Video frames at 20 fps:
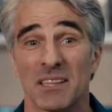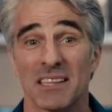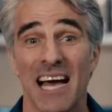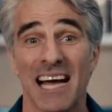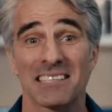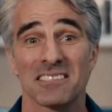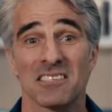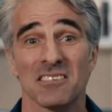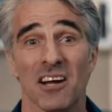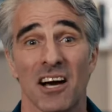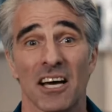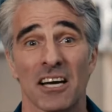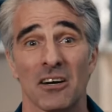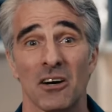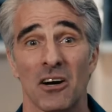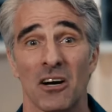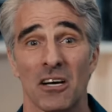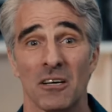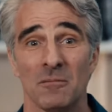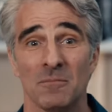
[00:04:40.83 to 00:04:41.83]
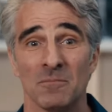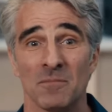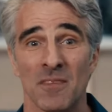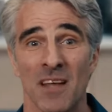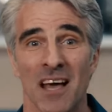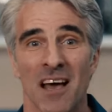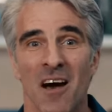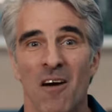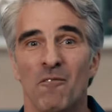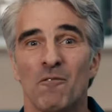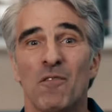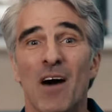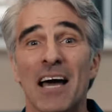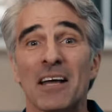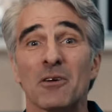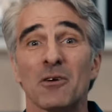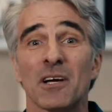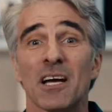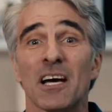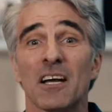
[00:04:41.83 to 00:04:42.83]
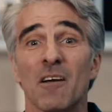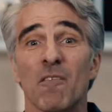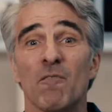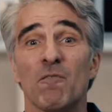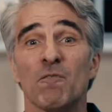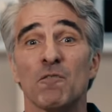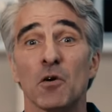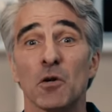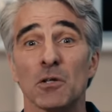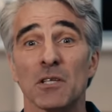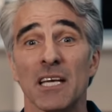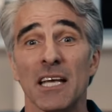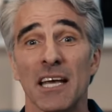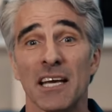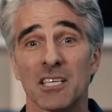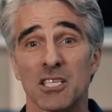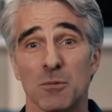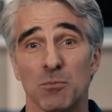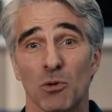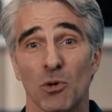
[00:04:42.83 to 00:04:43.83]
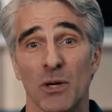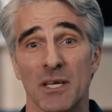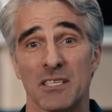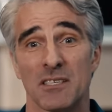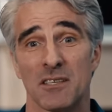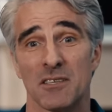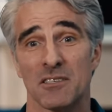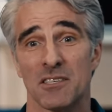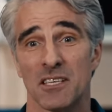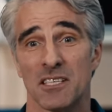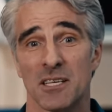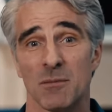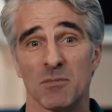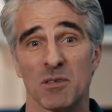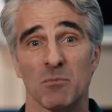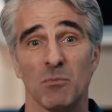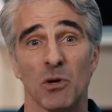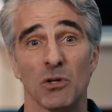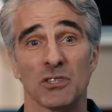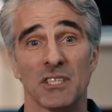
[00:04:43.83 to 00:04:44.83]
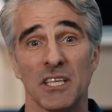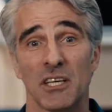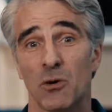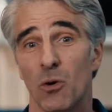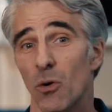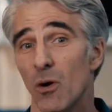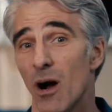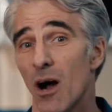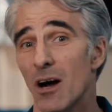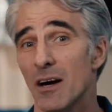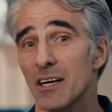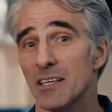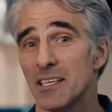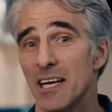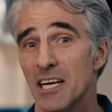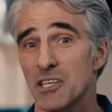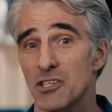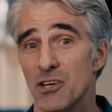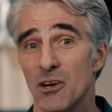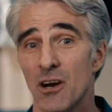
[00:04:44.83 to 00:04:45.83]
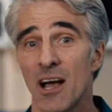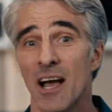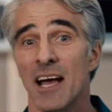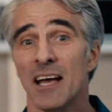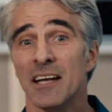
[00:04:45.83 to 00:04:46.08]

But that's not all. Final Cut fully exploits the system's multi-core architecture